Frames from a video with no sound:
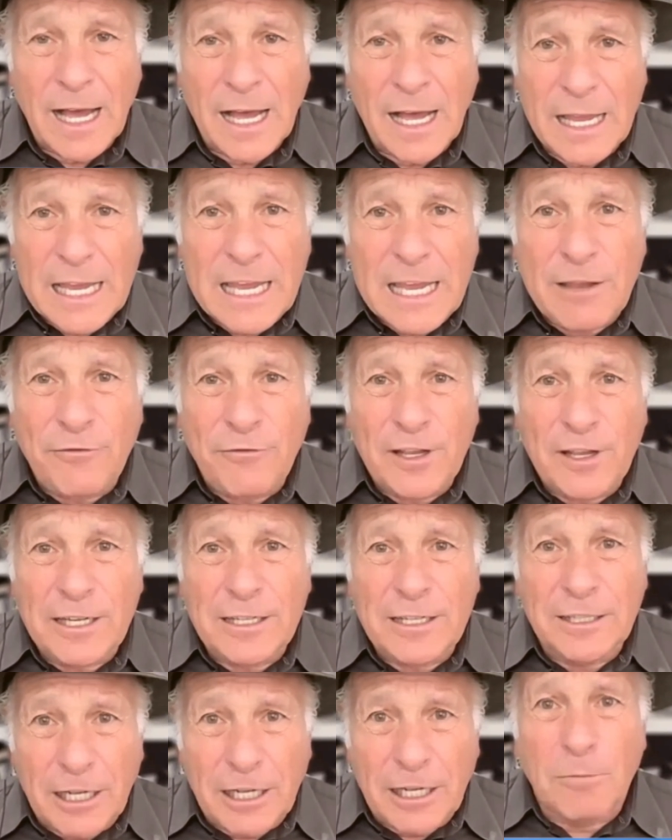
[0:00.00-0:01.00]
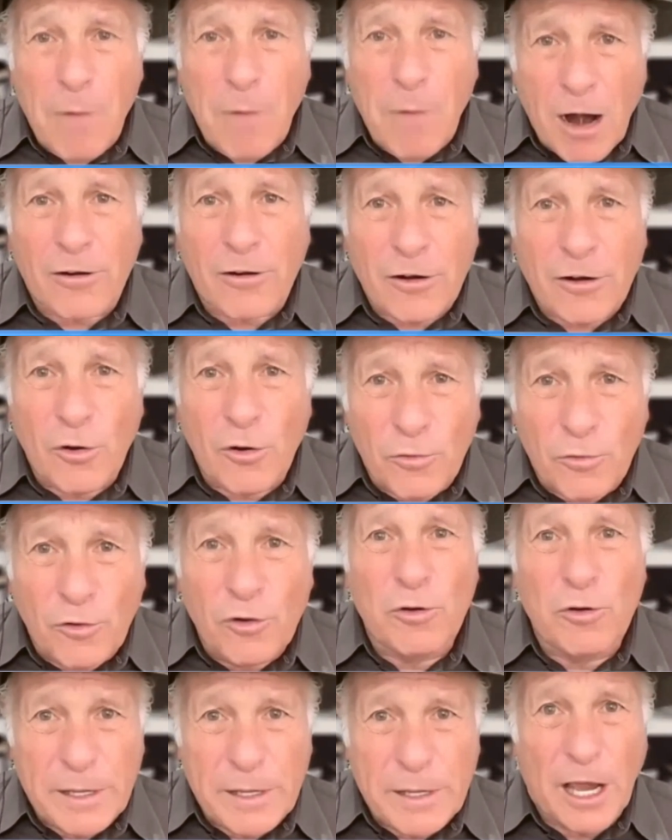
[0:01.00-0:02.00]
even little Marco
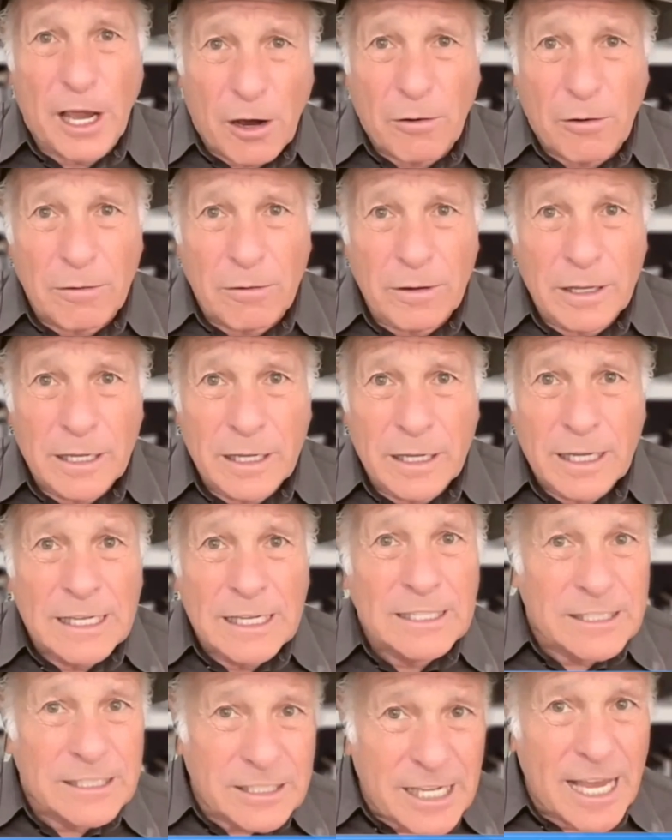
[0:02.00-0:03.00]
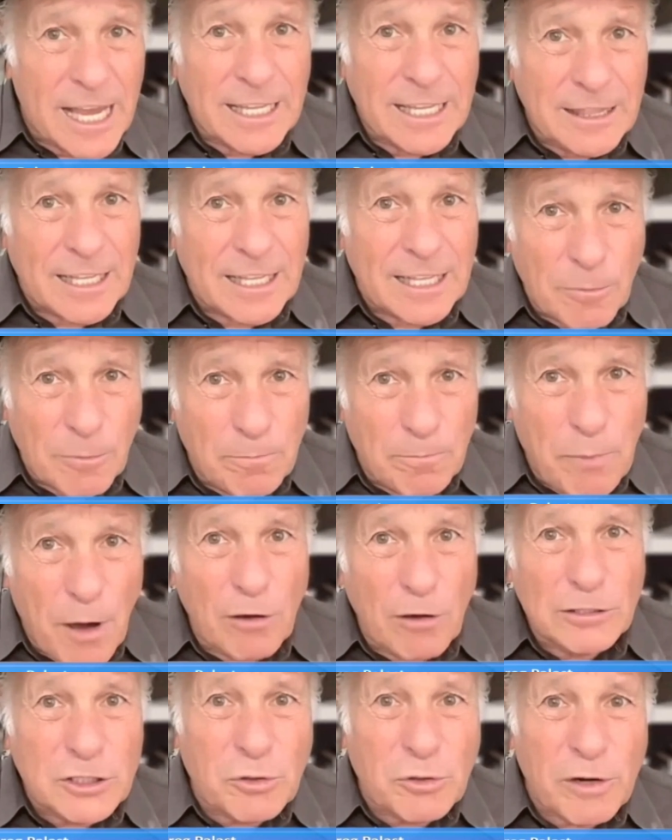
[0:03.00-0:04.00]
Rubio said that the
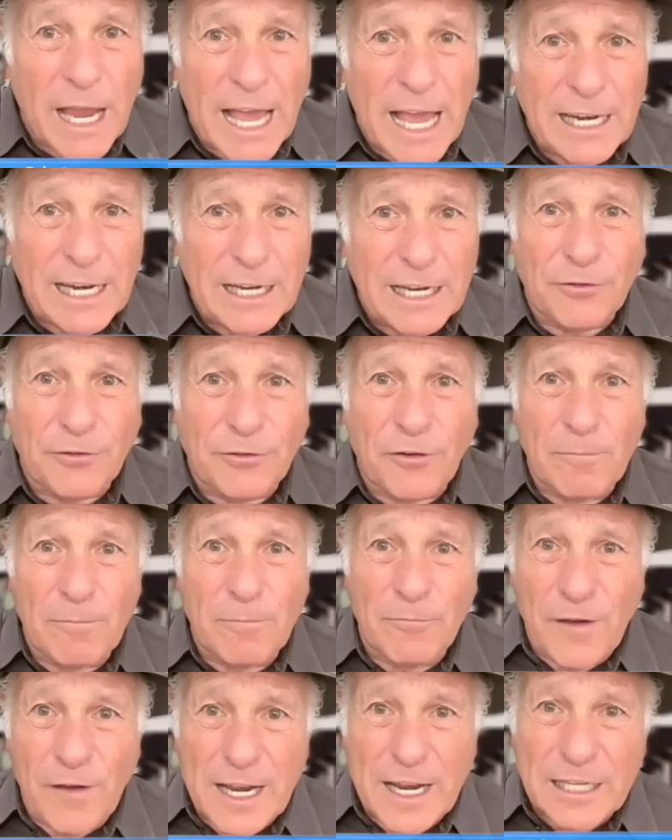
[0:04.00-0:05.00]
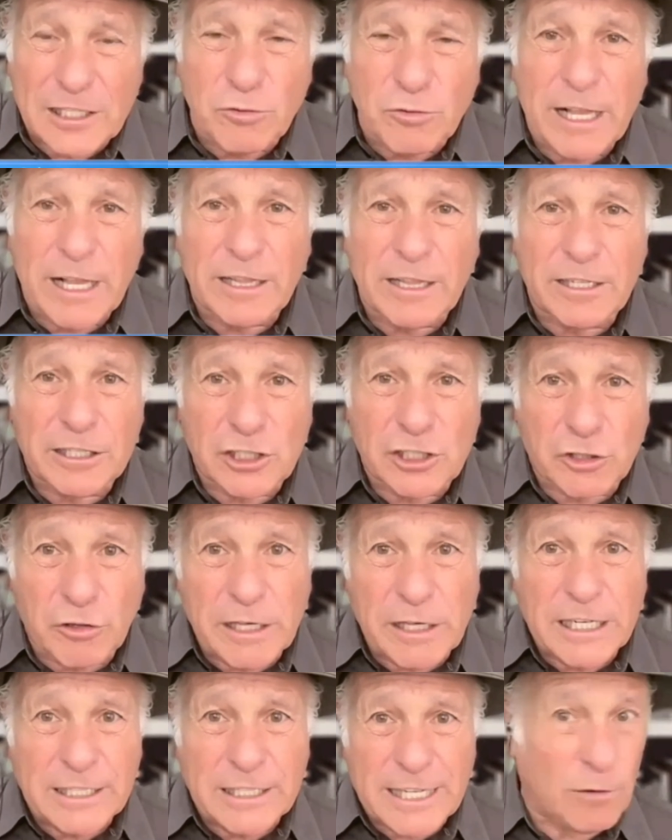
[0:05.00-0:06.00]
boats were headed from Venezuela to
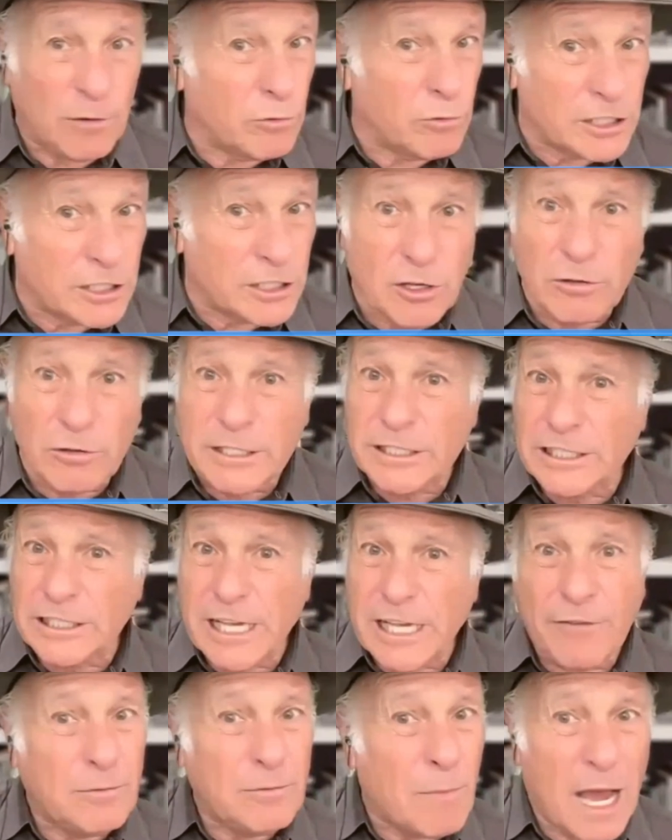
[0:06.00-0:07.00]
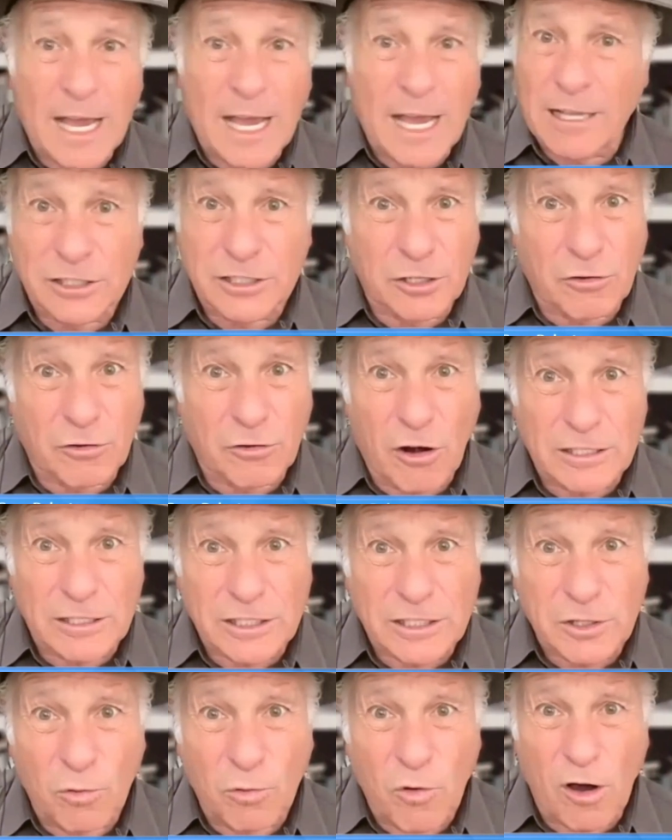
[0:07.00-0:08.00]
Trinidad, which is only 7 miles across
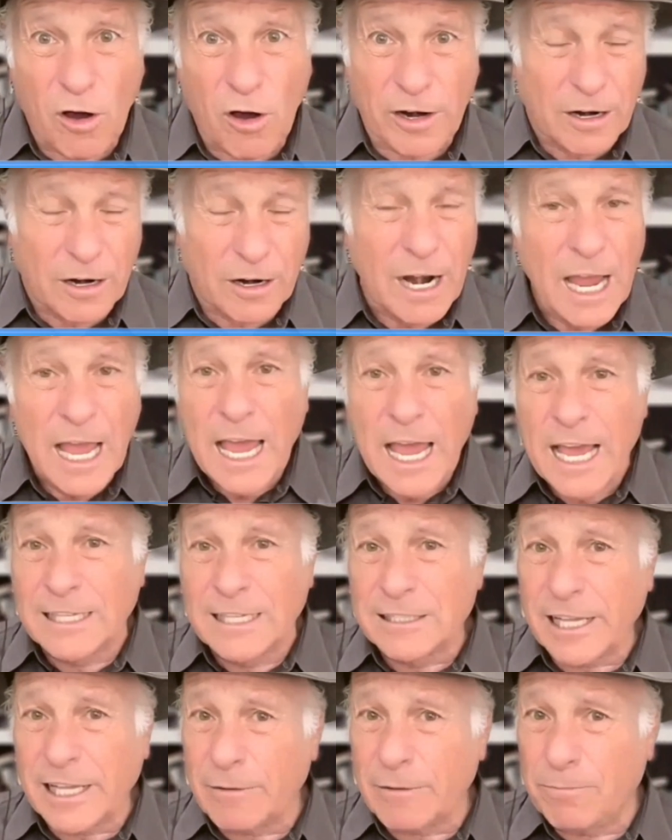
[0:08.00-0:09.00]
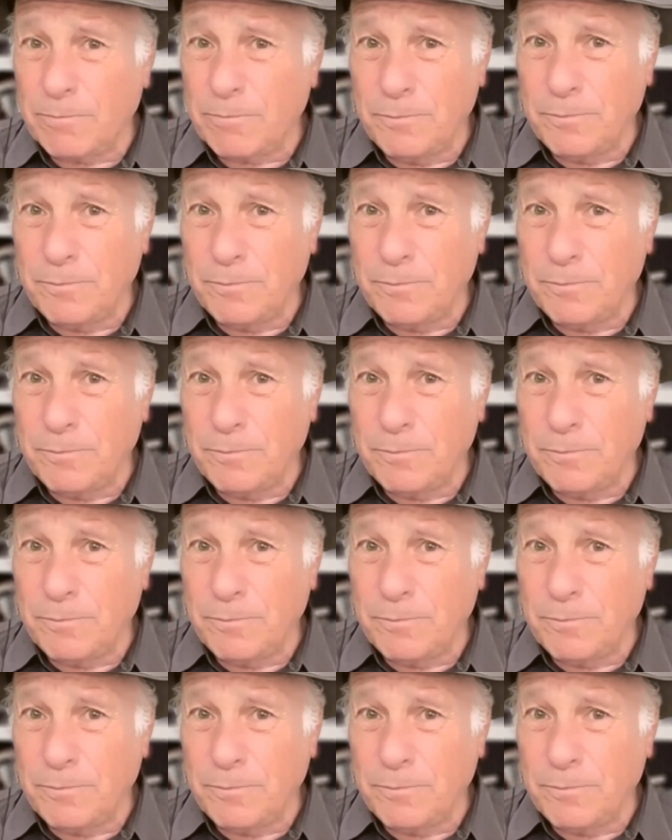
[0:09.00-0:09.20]
the water. It's like